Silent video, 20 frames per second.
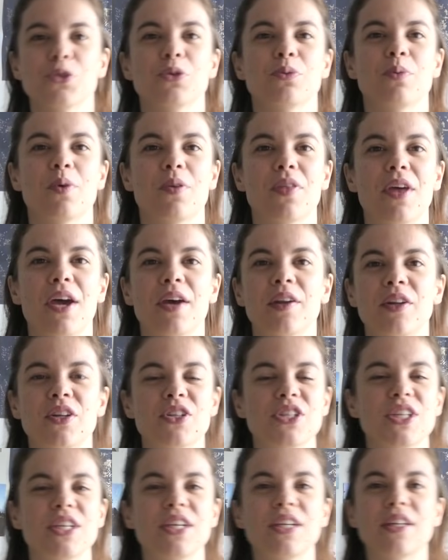you with
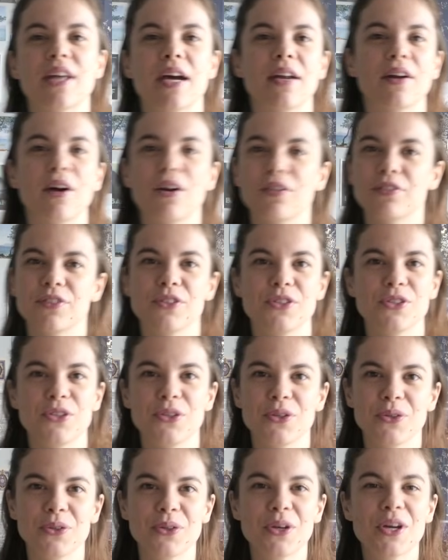energy, that offers
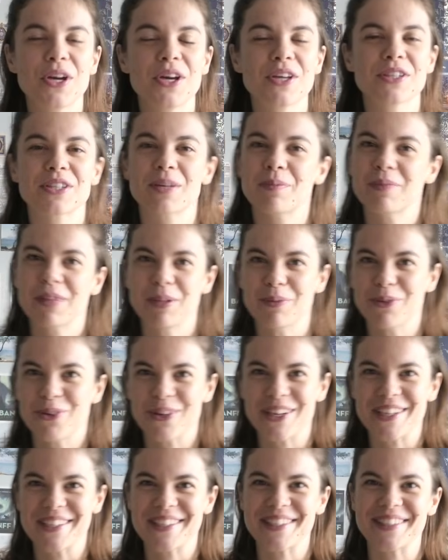you some
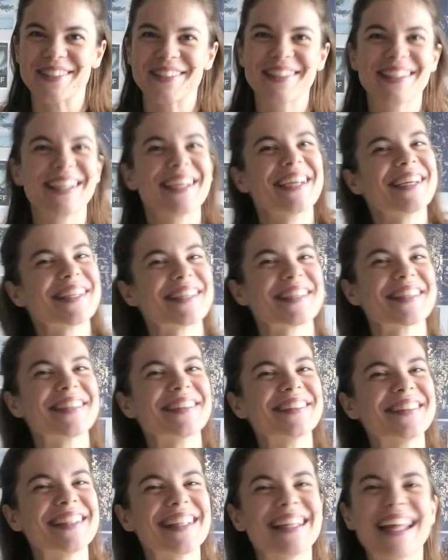liberation.
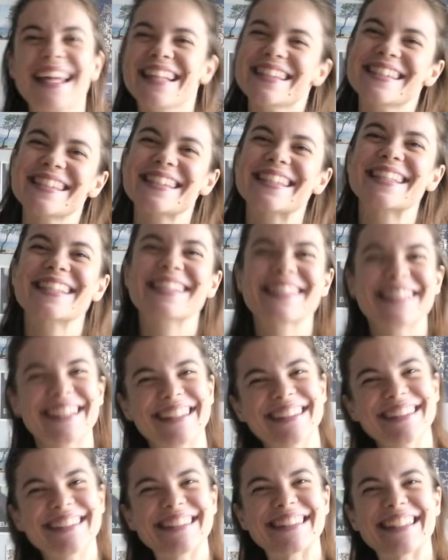So let's
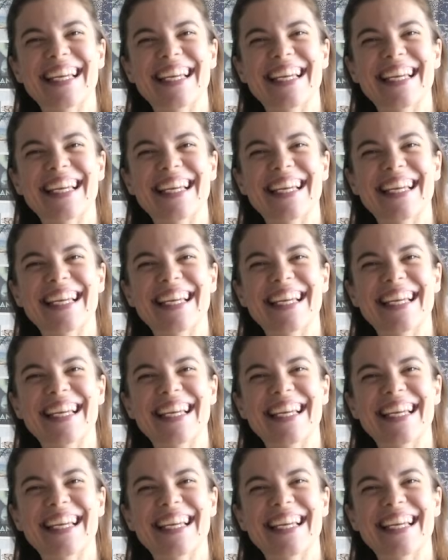start.